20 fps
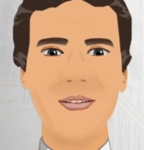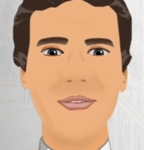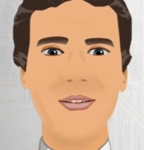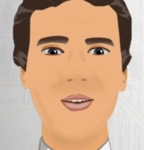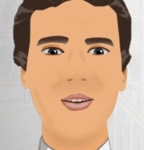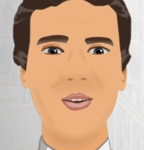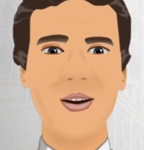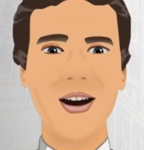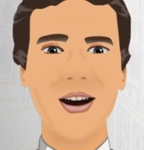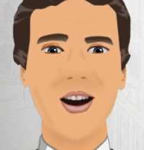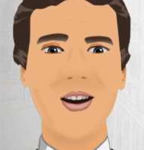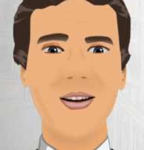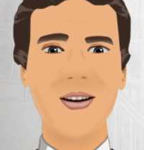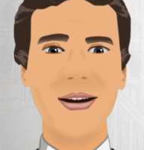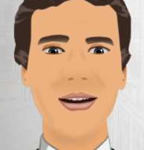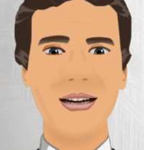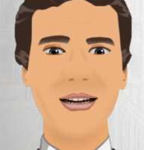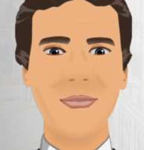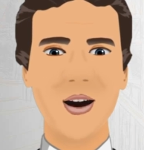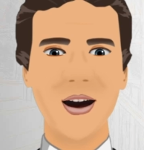was a
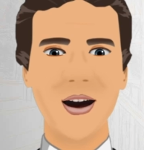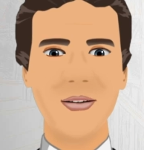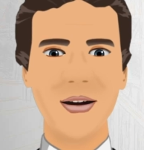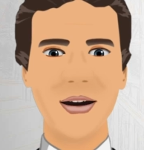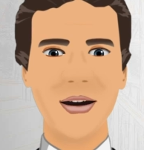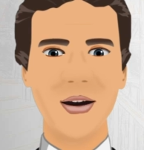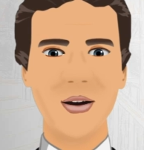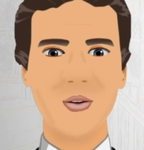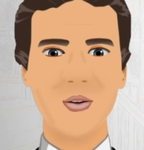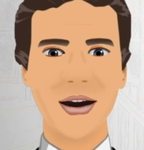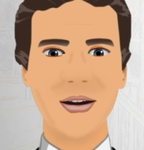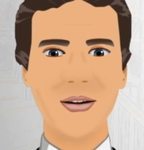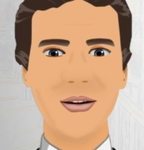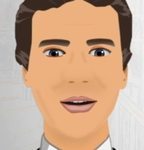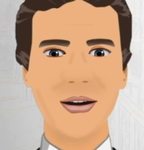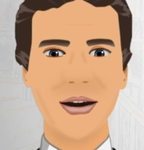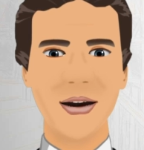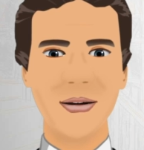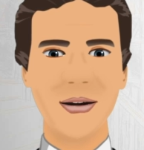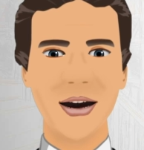multi-sport event
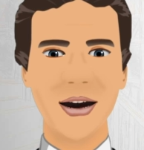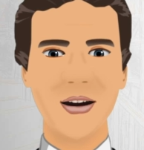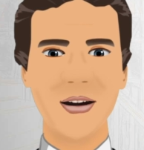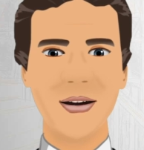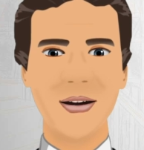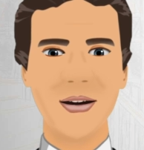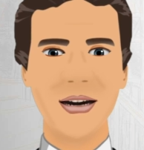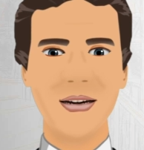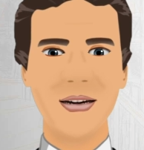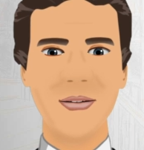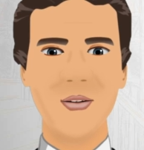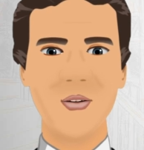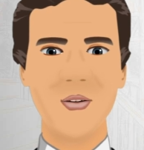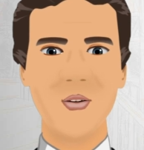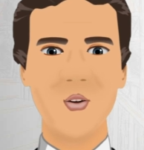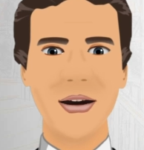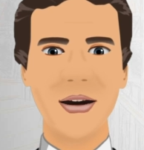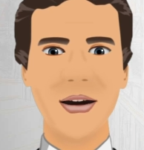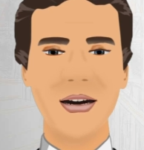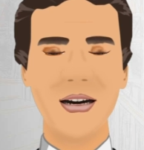held in Athens,
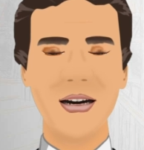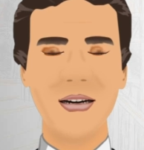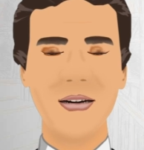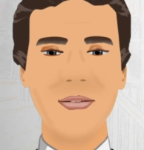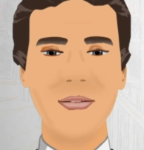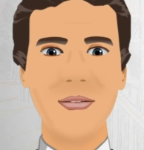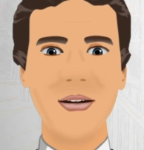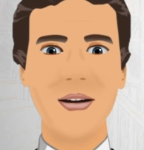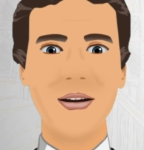Greece,